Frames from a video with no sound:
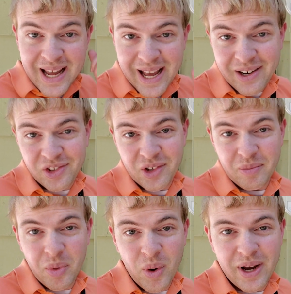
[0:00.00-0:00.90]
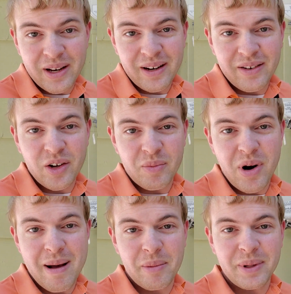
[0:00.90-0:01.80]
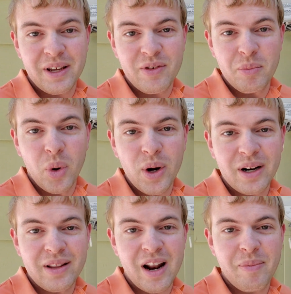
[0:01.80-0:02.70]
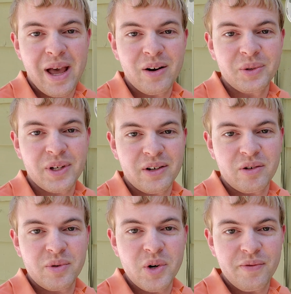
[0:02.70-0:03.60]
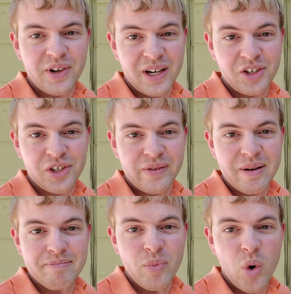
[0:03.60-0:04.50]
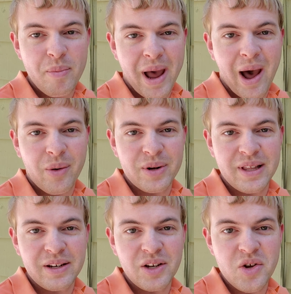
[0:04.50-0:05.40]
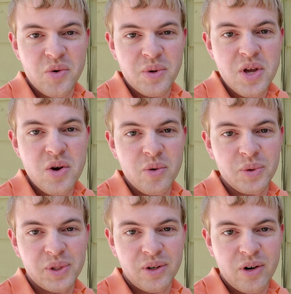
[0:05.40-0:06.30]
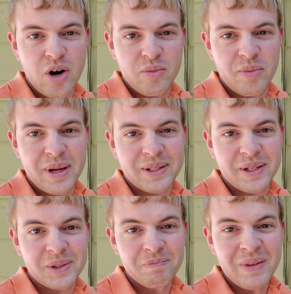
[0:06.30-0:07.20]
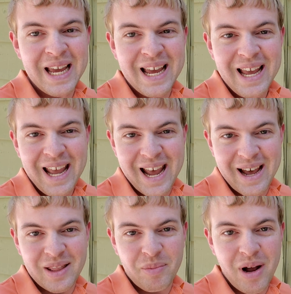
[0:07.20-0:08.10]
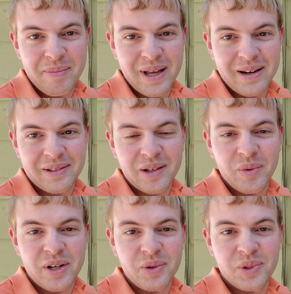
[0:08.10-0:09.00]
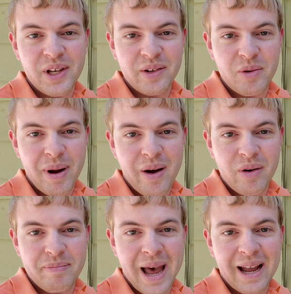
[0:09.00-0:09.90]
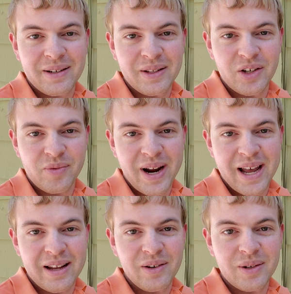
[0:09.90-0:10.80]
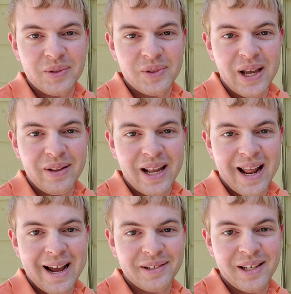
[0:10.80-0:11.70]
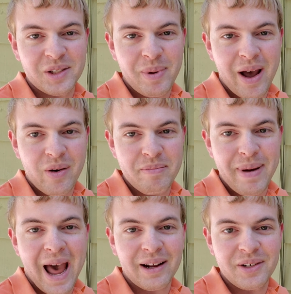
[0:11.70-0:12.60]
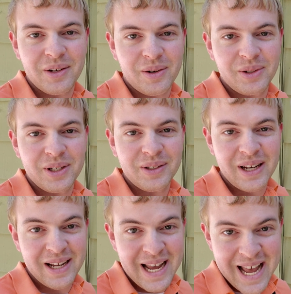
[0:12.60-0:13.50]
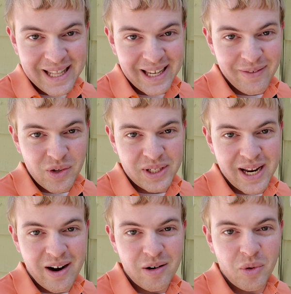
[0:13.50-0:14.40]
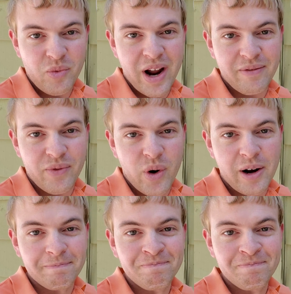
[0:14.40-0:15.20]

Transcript: at a certain point, you're probably, if you put a lot of panels on your roof, you're going to generate more power than you use in your home or business. And the problem then is that when you sell your power back to the grid, you can sell that excess power back to your utility. They give you a terrible rate for it.